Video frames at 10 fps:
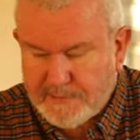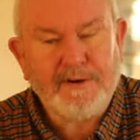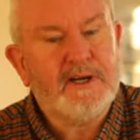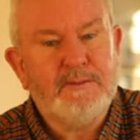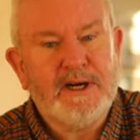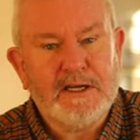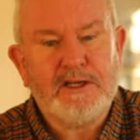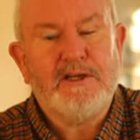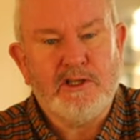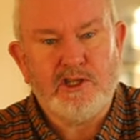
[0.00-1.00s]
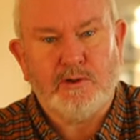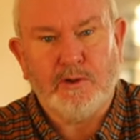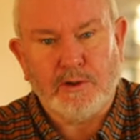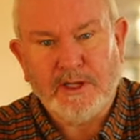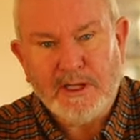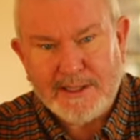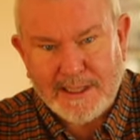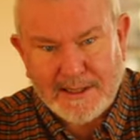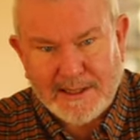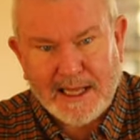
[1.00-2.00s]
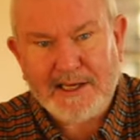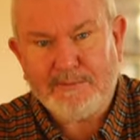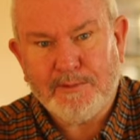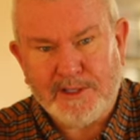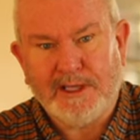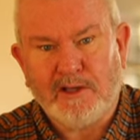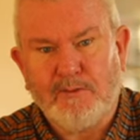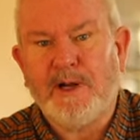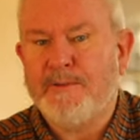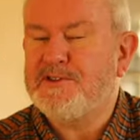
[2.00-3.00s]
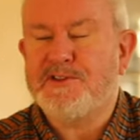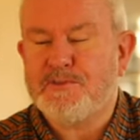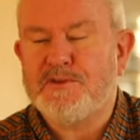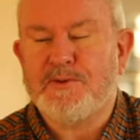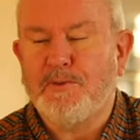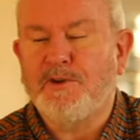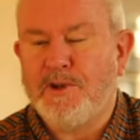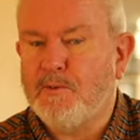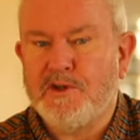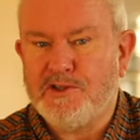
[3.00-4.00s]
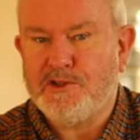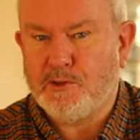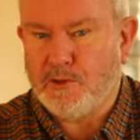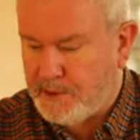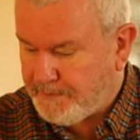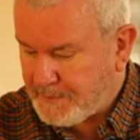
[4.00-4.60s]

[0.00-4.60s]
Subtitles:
the fire mark ensured that that particular premises was the one that was insured.